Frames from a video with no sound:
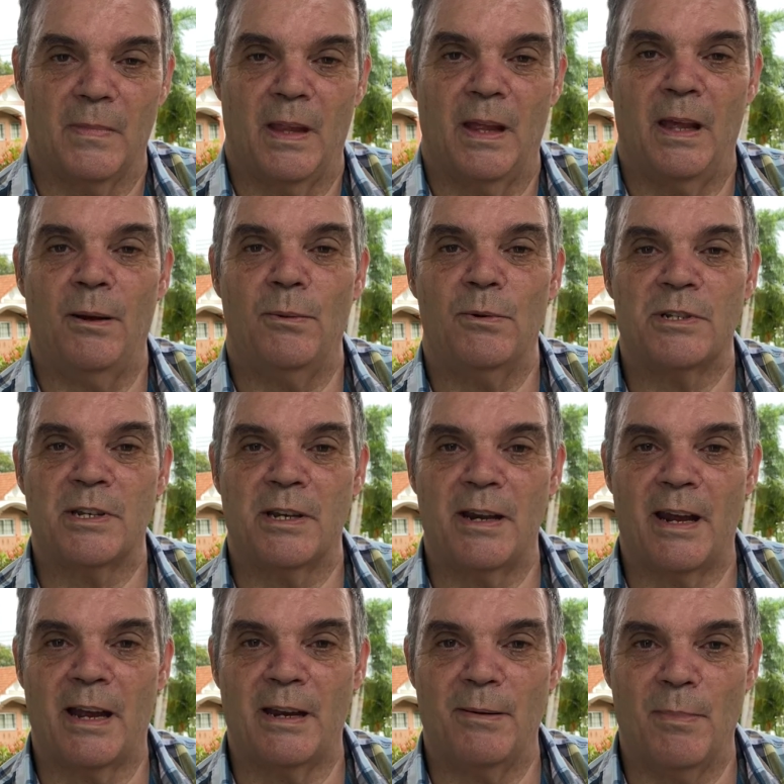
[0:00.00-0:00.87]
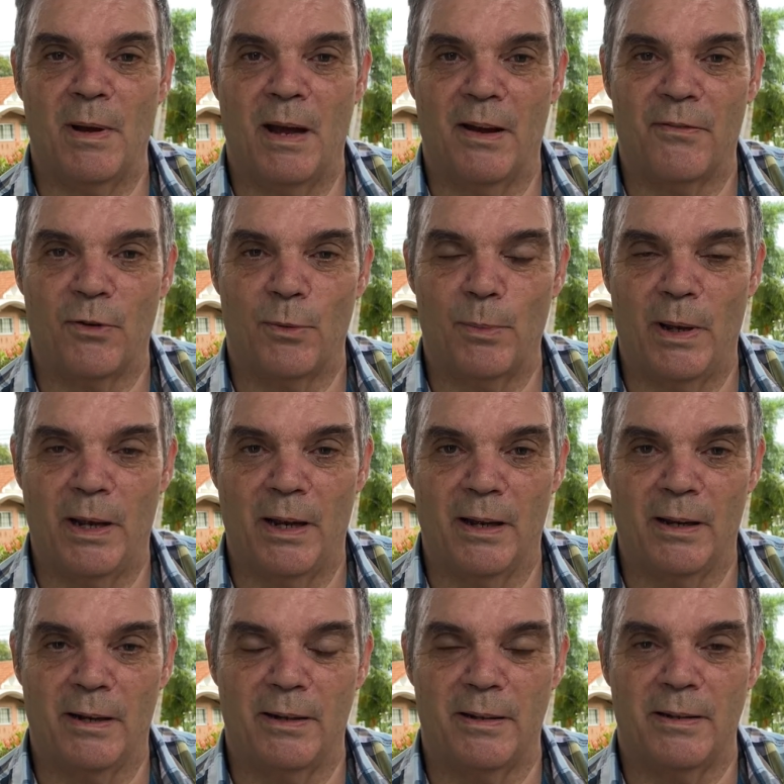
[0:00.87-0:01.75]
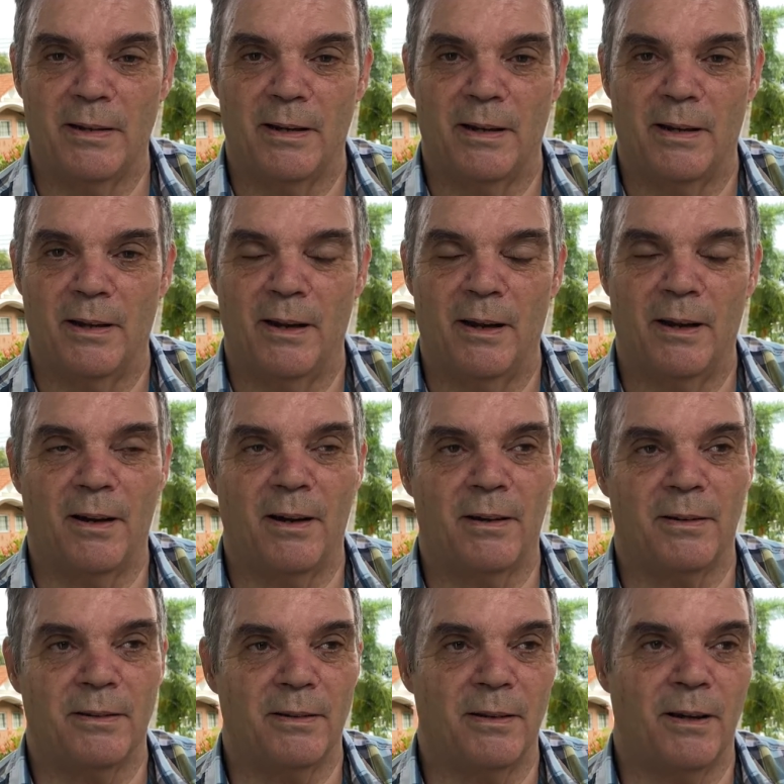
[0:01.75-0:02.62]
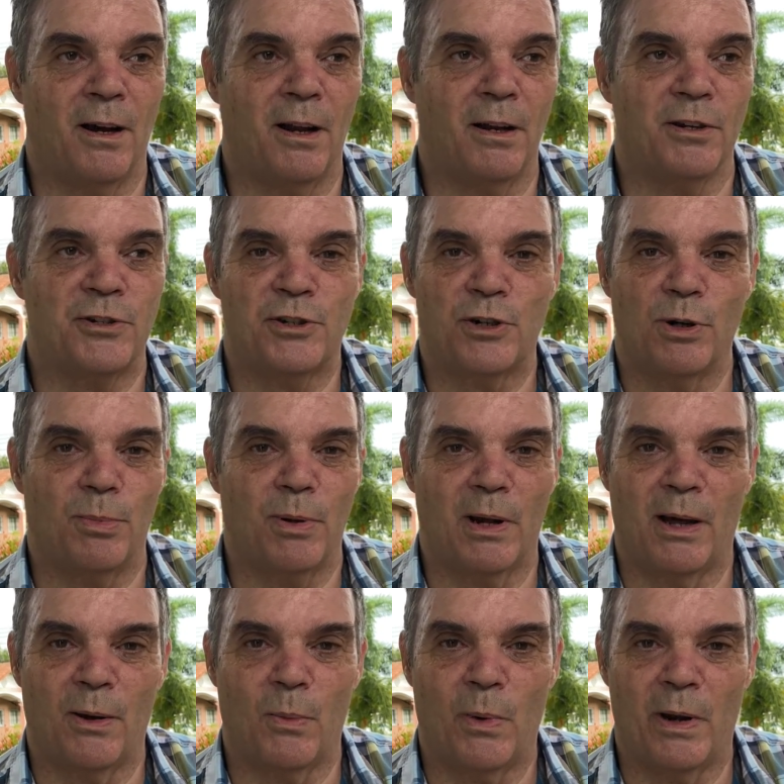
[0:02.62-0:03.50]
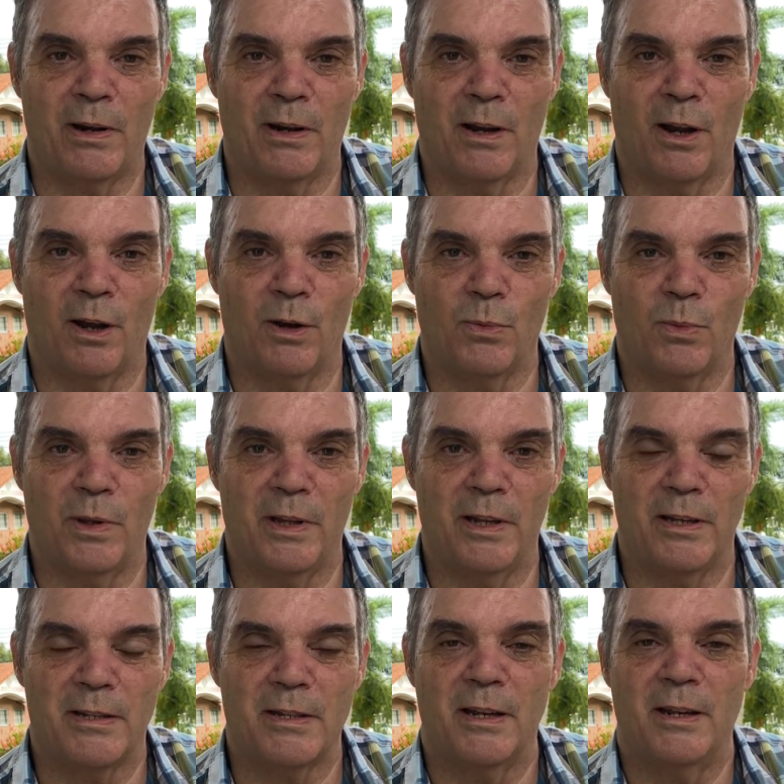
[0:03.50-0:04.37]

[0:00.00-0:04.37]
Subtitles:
It was a nightmare for me, and all the trouble that went along with it,